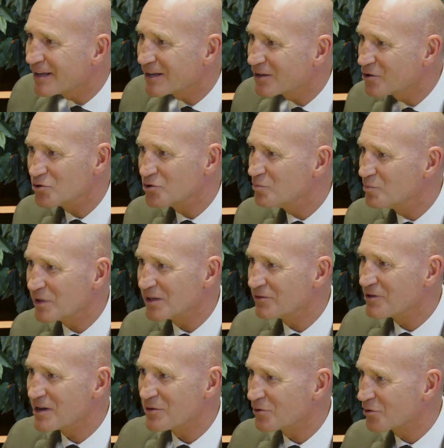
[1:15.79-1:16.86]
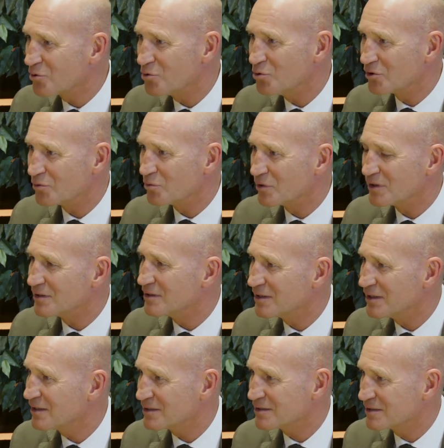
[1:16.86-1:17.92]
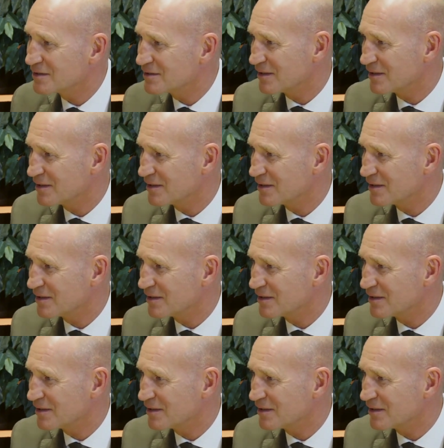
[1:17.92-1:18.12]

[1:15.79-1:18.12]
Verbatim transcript: could be around the corner within days. Is